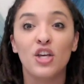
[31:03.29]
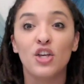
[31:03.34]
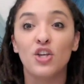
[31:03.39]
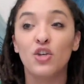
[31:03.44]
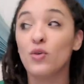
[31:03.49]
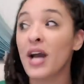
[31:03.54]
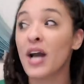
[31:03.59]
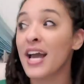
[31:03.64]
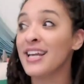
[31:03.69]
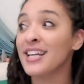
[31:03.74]
you
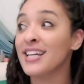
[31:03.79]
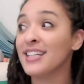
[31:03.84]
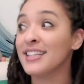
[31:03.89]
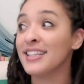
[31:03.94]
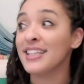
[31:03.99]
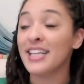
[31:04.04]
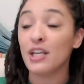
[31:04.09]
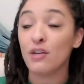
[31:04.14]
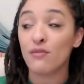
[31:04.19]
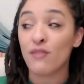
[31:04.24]
kind of
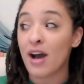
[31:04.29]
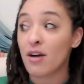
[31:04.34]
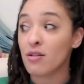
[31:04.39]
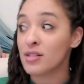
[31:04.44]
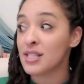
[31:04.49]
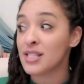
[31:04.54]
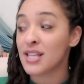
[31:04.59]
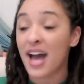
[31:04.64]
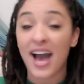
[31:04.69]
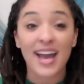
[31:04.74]
leave
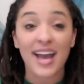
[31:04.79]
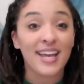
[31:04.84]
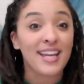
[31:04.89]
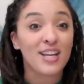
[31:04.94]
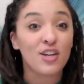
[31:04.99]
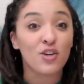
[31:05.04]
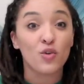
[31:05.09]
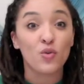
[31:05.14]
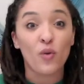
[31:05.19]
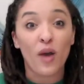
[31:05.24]
outside,
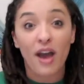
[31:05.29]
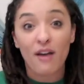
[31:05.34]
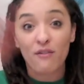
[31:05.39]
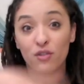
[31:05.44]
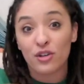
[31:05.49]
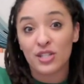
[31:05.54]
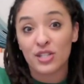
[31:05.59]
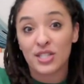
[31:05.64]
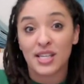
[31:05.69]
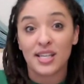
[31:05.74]
and
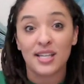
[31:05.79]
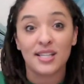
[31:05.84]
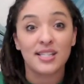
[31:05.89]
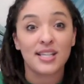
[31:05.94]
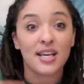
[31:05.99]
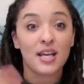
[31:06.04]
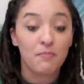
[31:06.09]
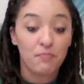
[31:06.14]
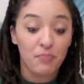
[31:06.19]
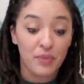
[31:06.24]
whoever sees
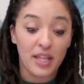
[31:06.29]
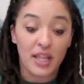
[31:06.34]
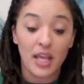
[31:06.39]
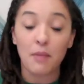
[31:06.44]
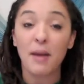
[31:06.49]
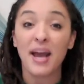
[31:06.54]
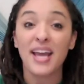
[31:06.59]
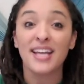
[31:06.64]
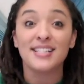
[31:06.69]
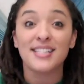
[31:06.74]
it, they
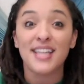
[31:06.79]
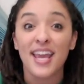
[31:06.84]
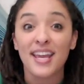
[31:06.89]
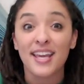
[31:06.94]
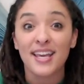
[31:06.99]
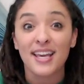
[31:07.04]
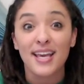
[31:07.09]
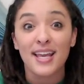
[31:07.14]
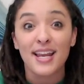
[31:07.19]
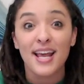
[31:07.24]
might take
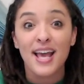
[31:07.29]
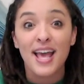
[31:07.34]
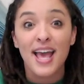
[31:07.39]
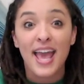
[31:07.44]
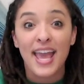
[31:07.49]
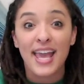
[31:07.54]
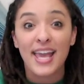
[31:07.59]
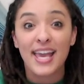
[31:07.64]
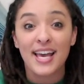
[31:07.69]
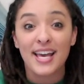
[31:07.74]
it
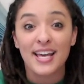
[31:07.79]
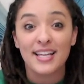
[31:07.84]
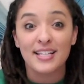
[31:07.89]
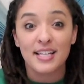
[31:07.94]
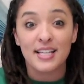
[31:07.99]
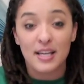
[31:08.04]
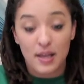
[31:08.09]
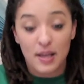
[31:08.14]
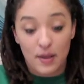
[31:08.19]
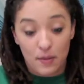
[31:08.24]
and
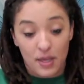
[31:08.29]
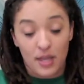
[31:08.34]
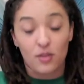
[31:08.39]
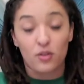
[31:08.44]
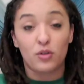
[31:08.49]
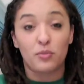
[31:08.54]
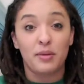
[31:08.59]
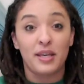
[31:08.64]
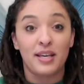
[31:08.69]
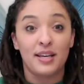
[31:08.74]

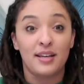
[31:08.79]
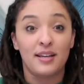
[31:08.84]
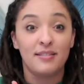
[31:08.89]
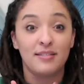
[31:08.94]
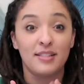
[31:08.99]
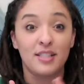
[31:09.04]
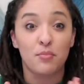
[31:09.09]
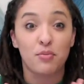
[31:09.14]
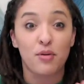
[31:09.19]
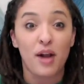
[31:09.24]
it'll be a
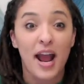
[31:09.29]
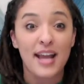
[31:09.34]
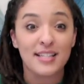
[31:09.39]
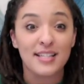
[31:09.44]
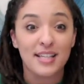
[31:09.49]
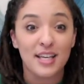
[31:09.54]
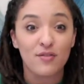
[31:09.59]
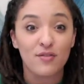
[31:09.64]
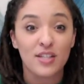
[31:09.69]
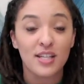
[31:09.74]
surprise
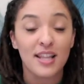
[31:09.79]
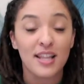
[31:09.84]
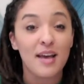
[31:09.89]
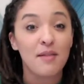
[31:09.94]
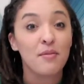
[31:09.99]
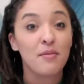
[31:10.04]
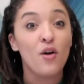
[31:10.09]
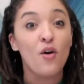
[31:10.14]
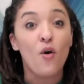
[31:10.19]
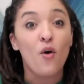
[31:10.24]
gift to them,
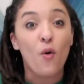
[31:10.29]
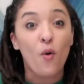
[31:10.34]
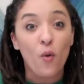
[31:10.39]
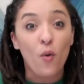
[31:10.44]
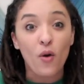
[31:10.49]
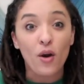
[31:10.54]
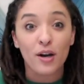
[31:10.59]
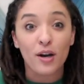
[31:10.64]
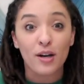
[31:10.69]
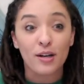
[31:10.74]

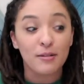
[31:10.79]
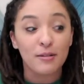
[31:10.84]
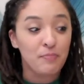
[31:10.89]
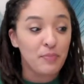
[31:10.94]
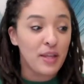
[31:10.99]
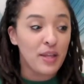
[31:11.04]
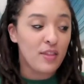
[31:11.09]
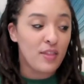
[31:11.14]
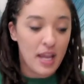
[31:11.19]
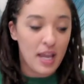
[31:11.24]
or
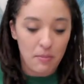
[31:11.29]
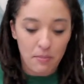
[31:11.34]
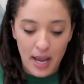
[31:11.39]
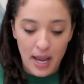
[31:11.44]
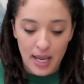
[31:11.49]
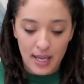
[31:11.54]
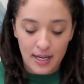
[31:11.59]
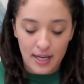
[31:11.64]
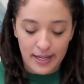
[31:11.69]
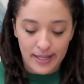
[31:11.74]
they
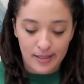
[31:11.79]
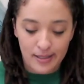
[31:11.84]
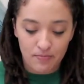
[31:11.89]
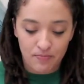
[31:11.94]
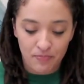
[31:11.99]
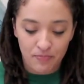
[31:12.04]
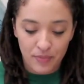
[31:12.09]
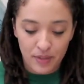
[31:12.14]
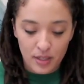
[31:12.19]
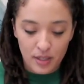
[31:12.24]
might
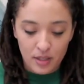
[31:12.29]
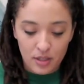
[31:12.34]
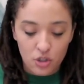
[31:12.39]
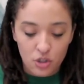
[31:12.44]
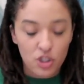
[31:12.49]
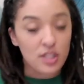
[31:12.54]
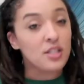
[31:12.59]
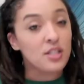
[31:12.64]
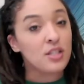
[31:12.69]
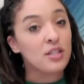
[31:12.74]
um,
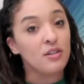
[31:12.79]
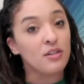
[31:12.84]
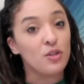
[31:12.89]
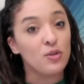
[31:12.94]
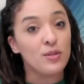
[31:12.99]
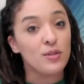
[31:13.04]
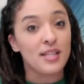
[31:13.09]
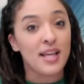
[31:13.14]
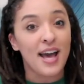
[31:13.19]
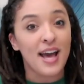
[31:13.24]
just
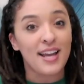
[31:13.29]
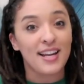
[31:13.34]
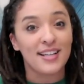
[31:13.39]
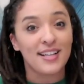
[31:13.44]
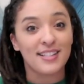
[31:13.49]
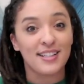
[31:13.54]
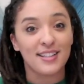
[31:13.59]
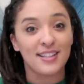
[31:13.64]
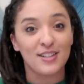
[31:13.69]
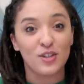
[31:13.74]
use that as
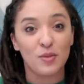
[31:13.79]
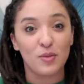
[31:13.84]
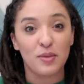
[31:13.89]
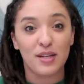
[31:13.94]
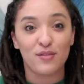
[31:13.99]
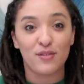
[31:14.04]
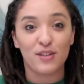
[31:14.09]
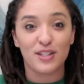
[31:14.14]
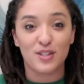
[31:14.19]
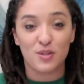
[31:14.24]
a little bit
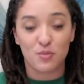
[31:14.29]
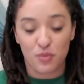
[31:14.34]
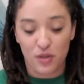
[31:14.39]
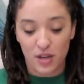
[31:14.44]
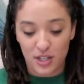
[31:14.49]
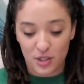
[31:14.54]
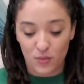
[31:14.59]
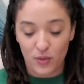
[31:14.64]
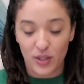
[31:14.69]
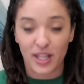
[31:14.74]
of
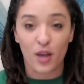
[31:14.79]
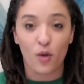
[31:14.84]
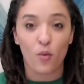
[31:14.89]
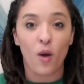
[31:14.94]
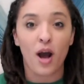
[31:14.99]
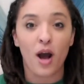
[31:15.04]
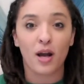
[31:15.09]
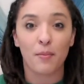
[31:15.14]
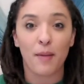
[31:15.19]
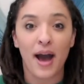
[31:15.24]
inspiration when they
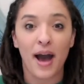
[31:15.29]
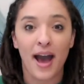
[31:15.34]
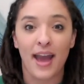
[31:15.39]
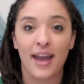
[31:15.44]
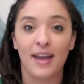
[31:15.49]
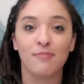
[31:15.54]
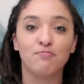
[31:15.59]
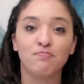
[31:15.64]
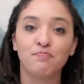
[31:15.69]
walk by.